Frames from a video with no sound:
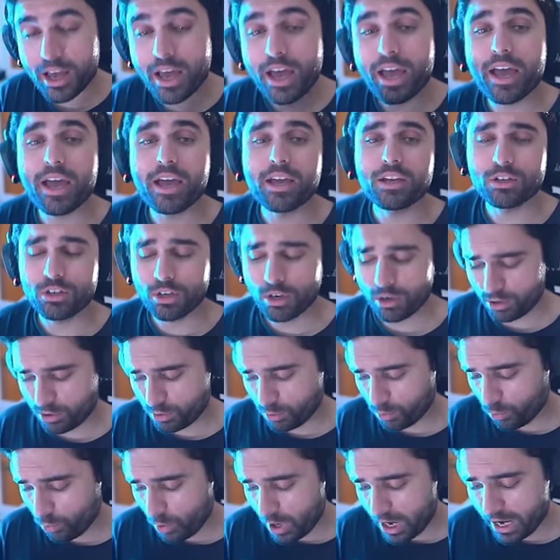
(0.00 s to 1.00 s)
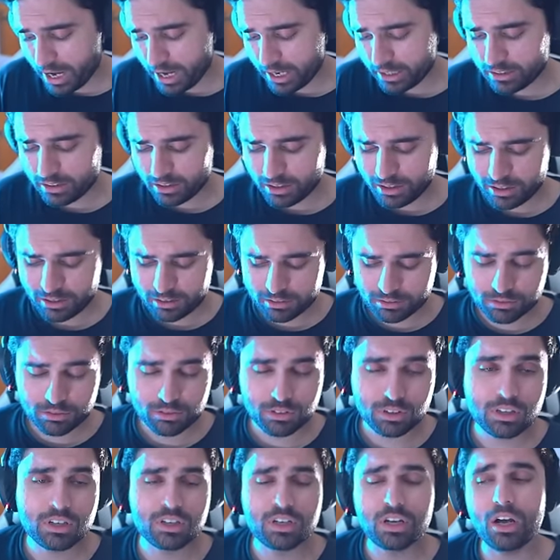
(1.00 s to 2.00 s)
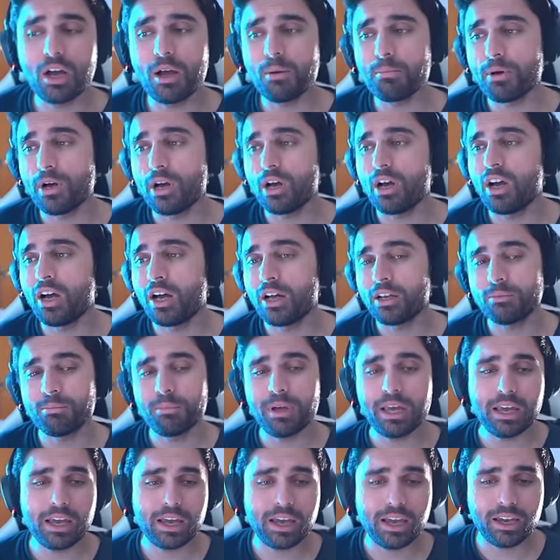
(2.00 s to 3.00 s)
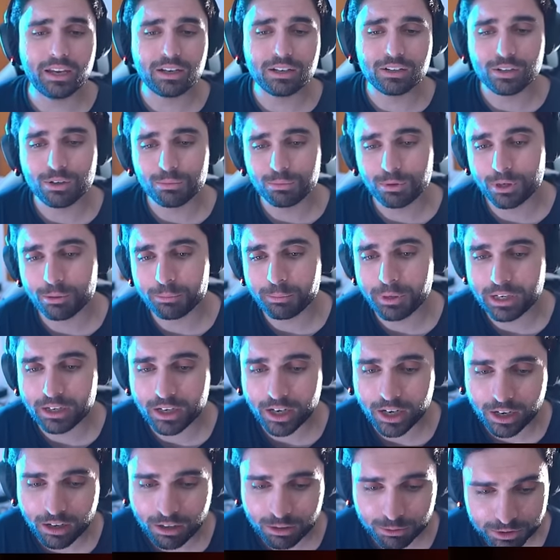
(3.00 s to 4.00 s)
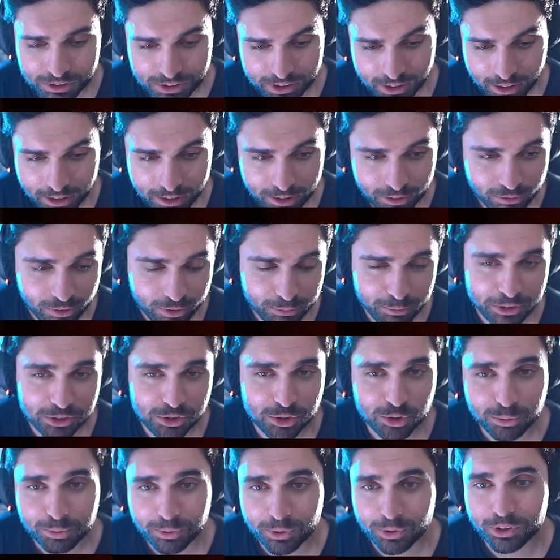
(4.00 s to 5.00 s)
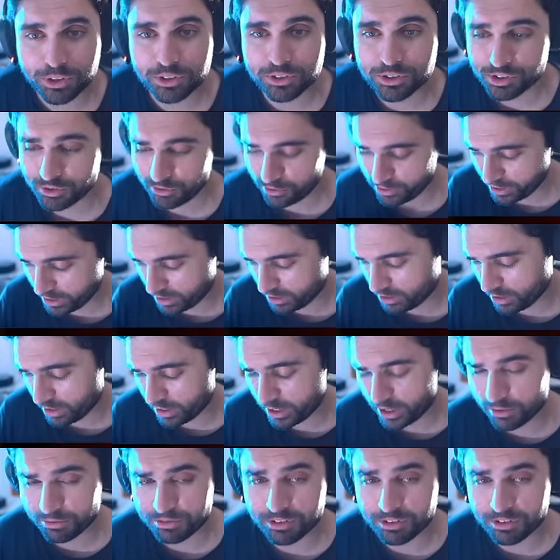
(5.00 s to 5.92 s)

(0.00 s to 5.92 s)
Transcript: hey, yo, what? Come on, man. Come on, man. I always hate it when my superheroes fight. Uh,